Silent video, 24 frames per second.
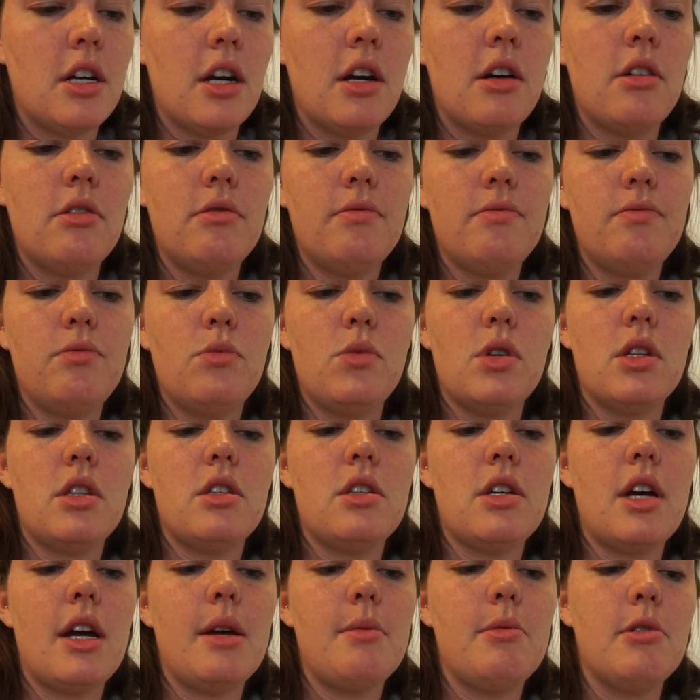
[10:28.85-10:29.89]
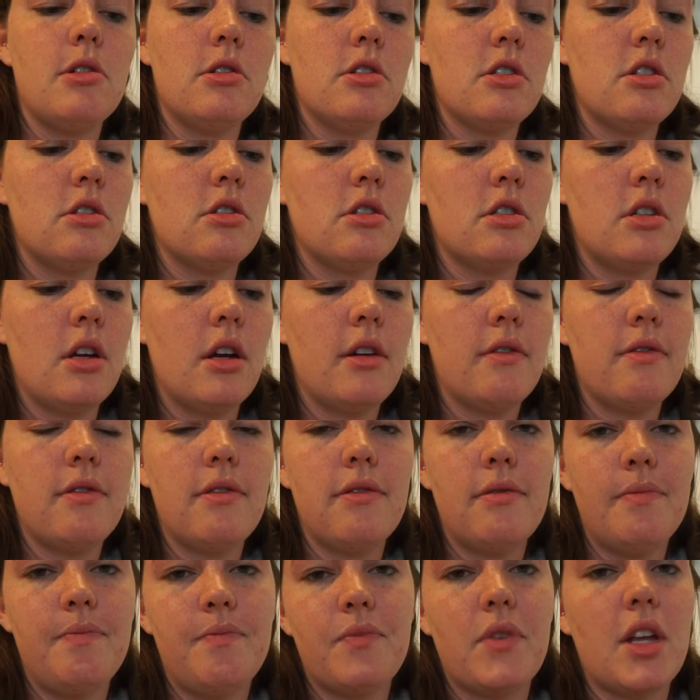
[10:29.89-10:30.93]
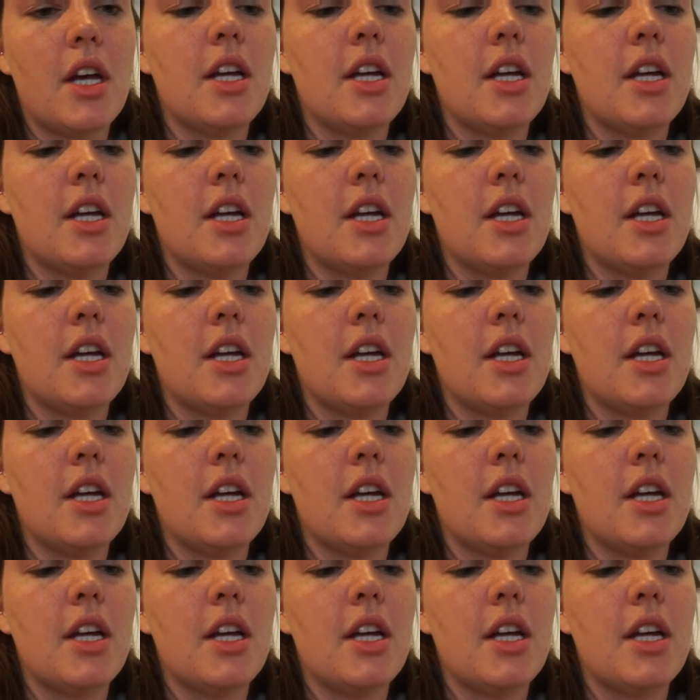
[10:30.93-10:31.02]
out with timers and stuff.